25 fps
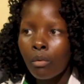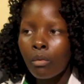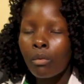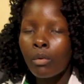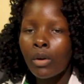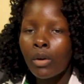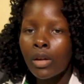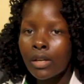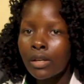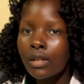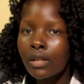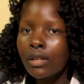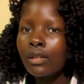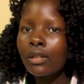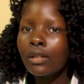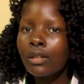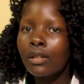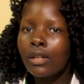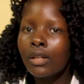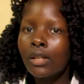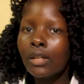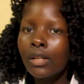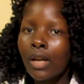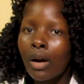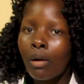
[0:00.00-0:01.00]
When
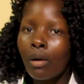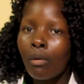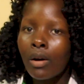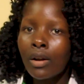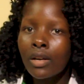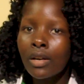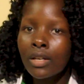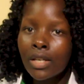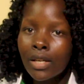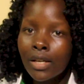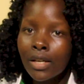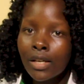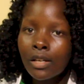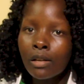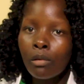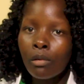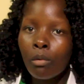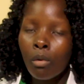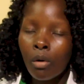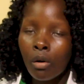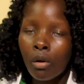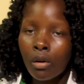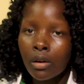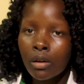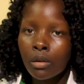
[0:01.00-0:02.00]
in our daily
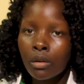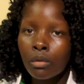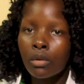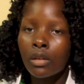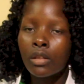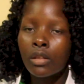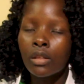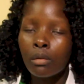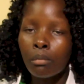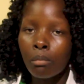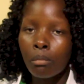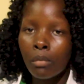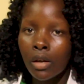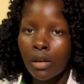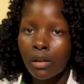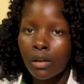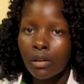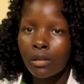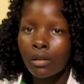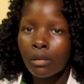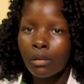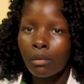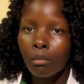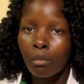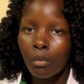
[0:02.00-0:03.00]
walk with men,
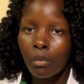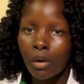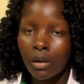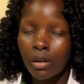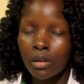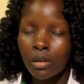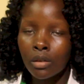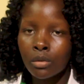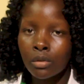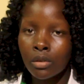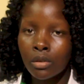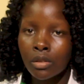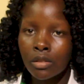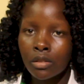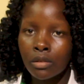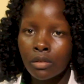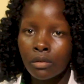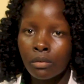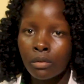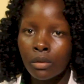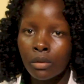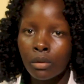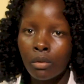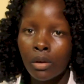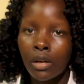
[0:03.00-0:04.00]
one is as
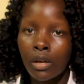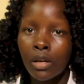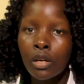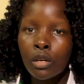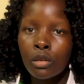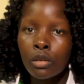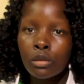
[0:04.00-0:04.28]
if you were.